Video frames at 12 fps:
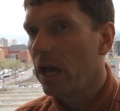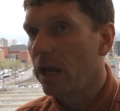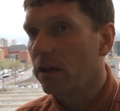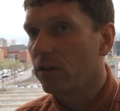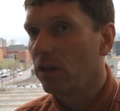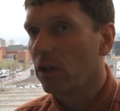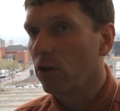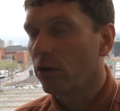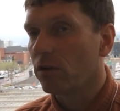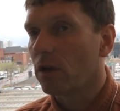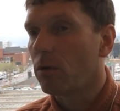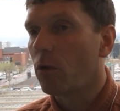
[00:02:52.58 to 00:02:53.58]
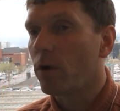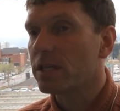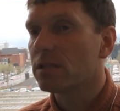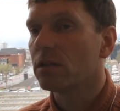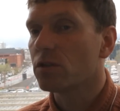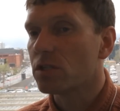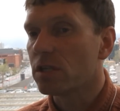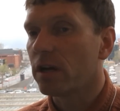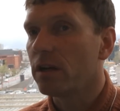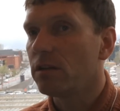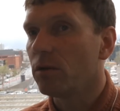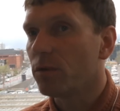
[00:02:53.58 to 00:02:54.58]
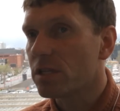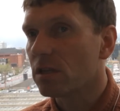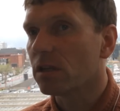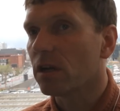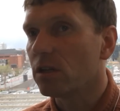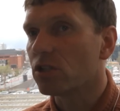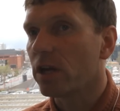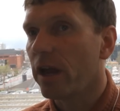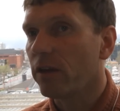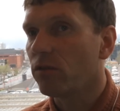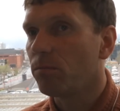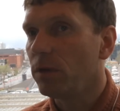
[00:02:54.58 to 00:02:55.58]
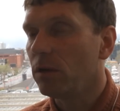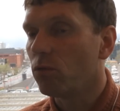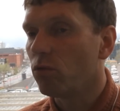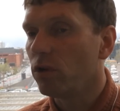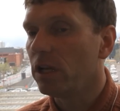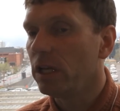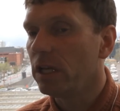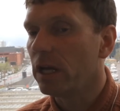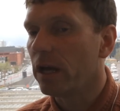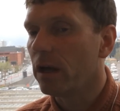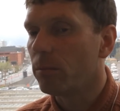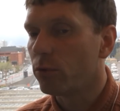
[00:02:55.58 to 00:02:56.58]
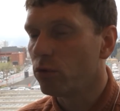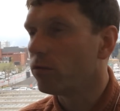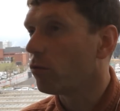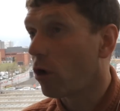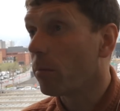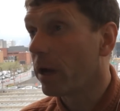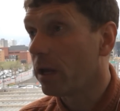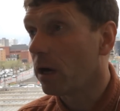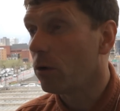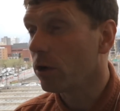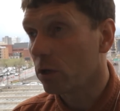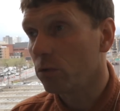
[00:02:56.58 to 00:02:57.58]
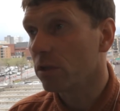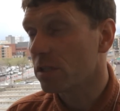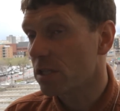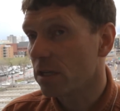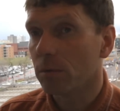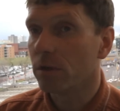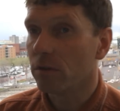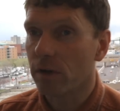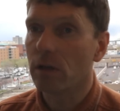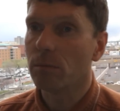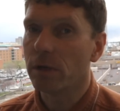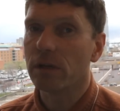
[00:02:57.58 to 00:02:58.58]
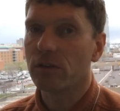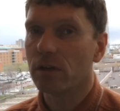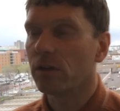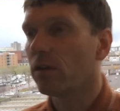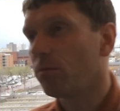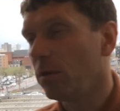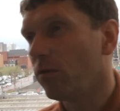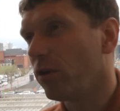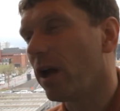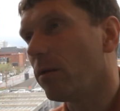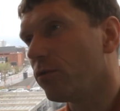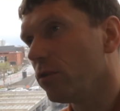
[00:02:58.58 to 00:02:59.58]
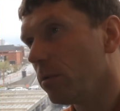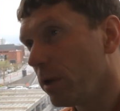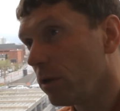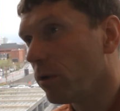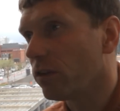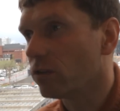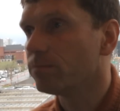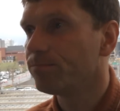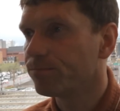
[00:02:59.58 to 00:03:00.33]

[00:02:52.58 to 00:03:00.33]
And I think a lot in our Western society, Western culture has been really proven wrong by now, including sustainable development. I think it has been very harmful in many ways.